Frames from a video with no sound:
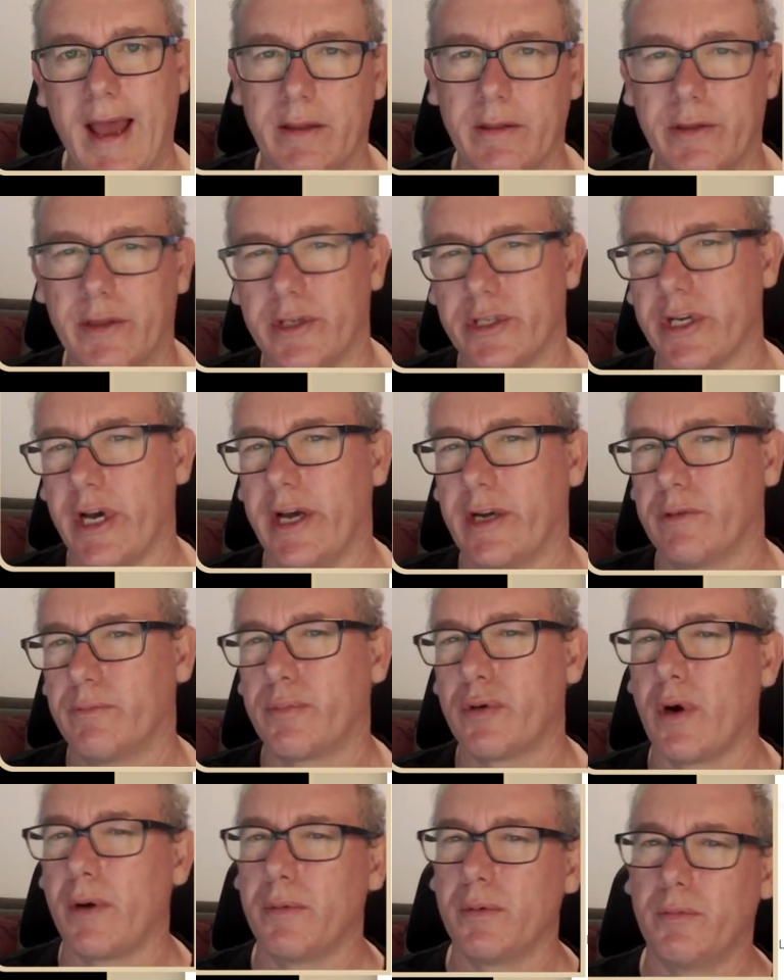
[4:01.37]
The title
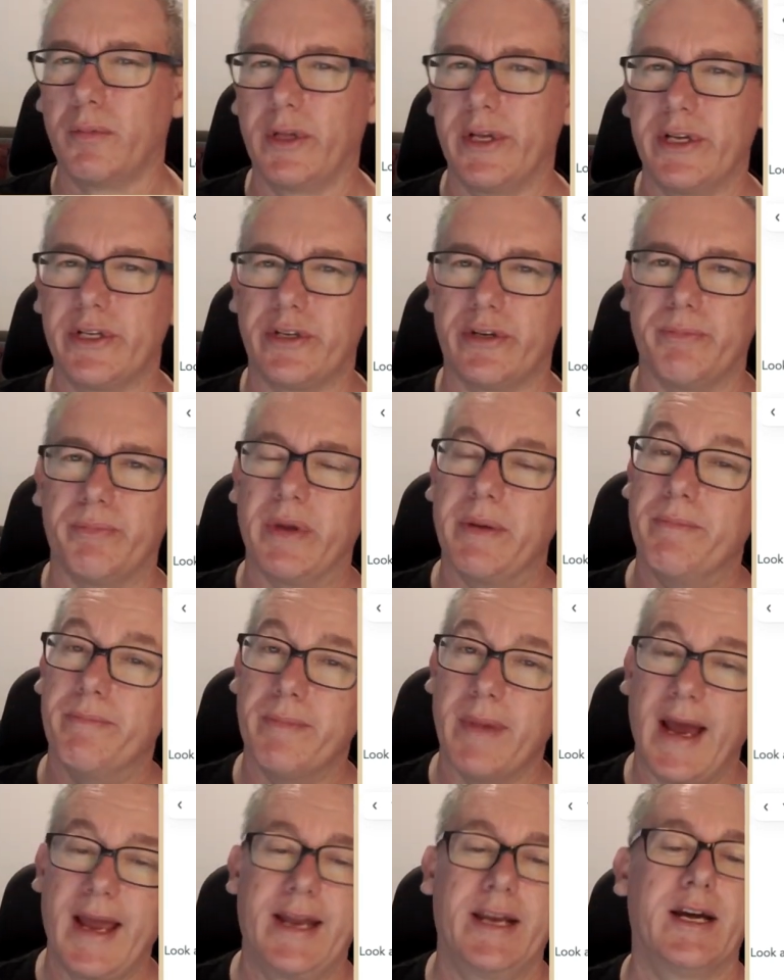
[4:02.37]
probably should be
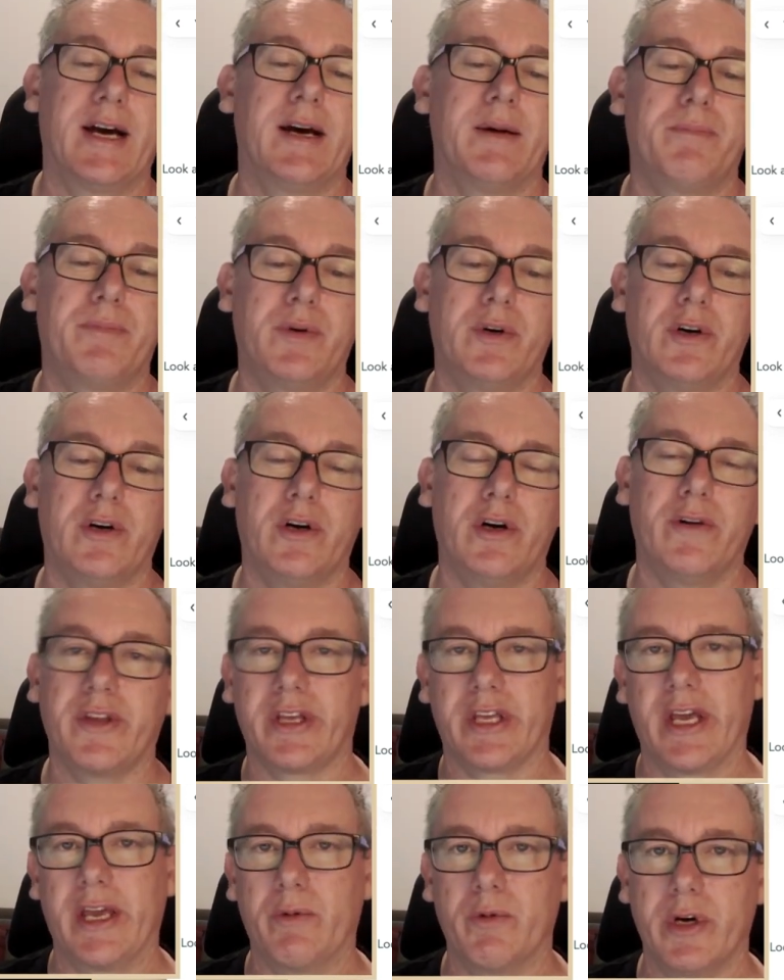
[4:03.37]
made up of
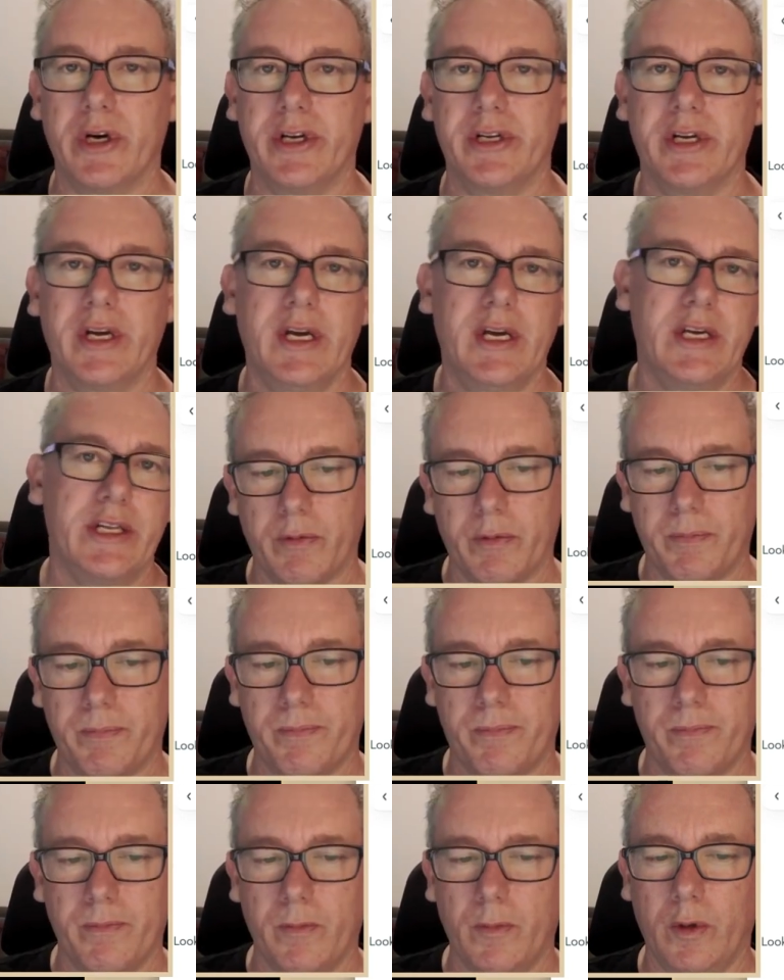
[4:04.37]
the keyword.
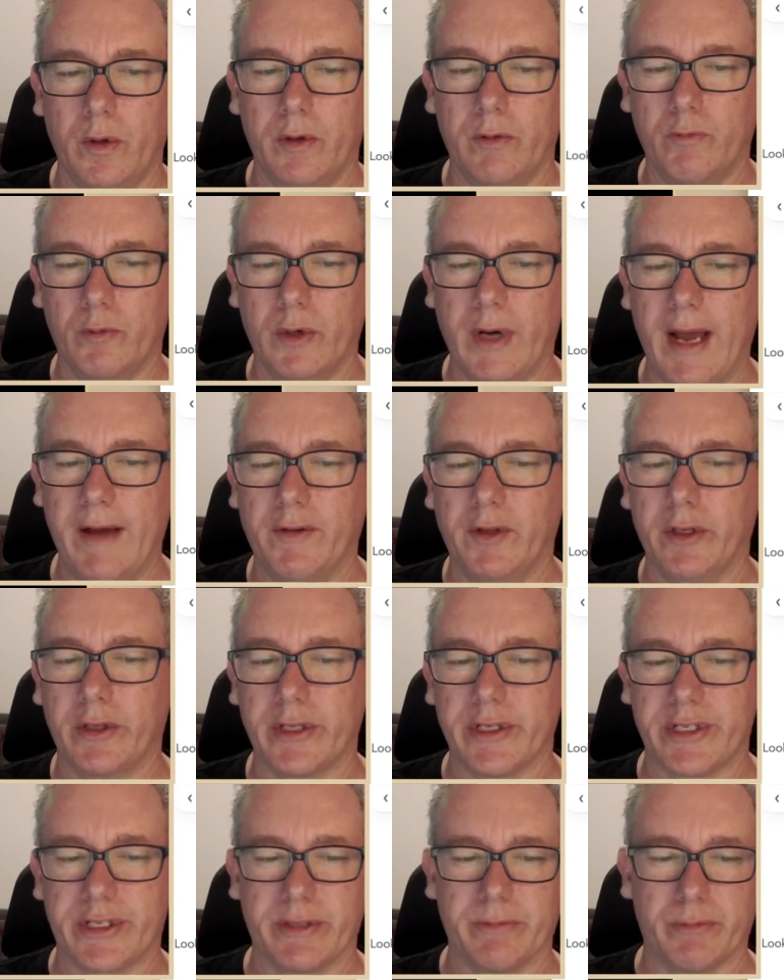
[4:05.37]
We'll have a
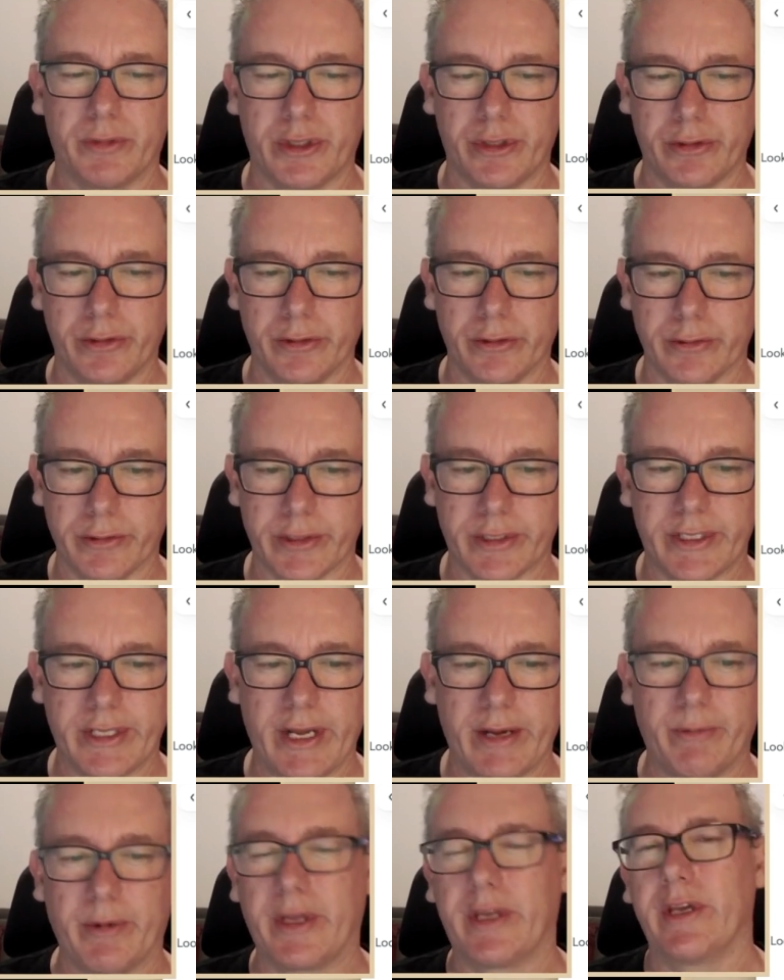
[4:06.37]
look at some
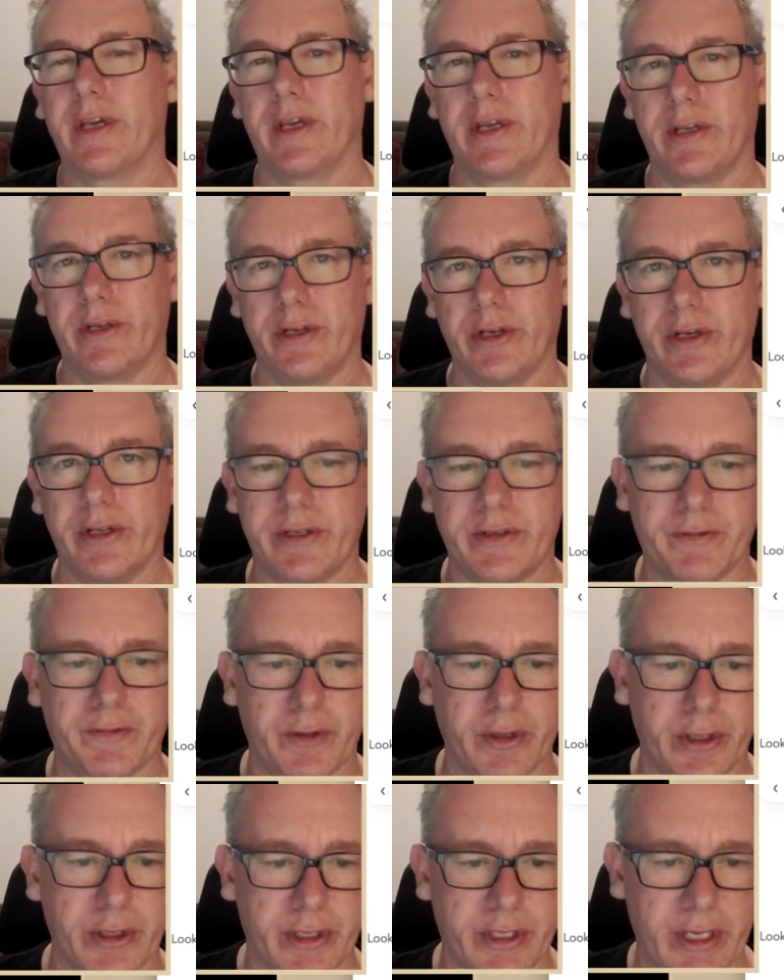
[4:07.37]
tools that we can
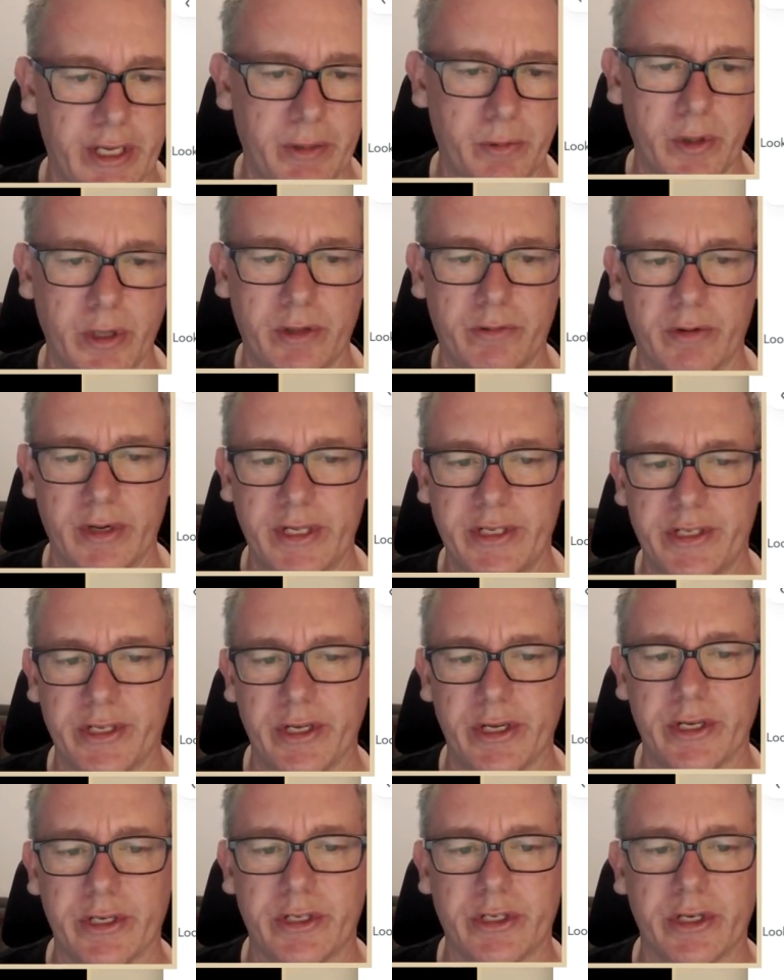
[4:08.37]
use for keyword
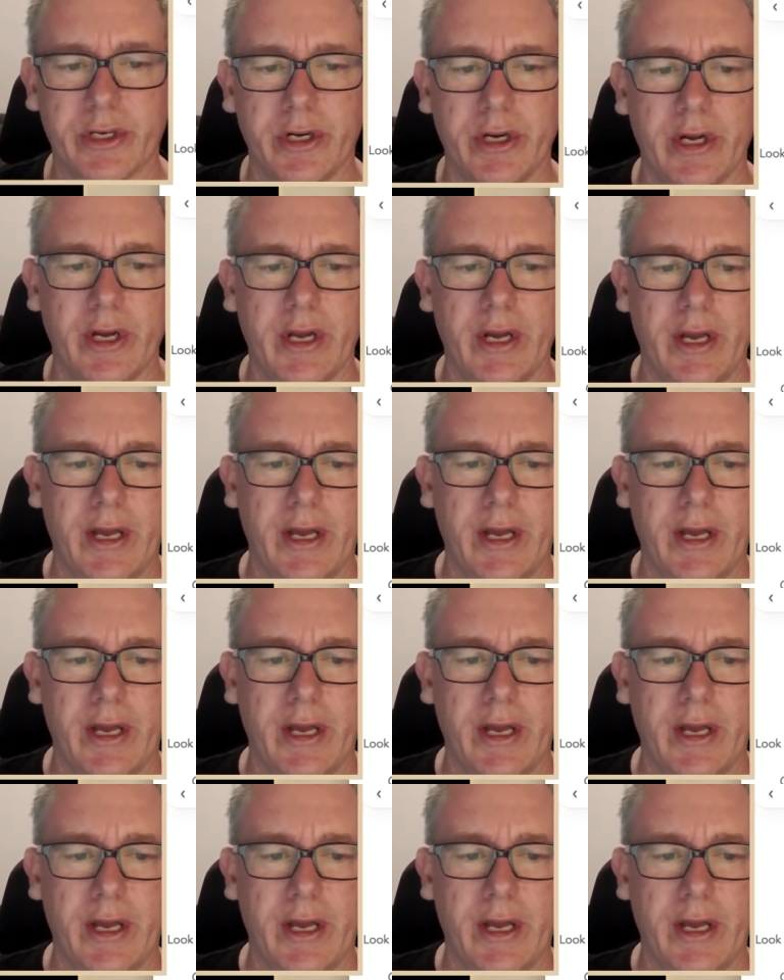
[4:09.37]
research.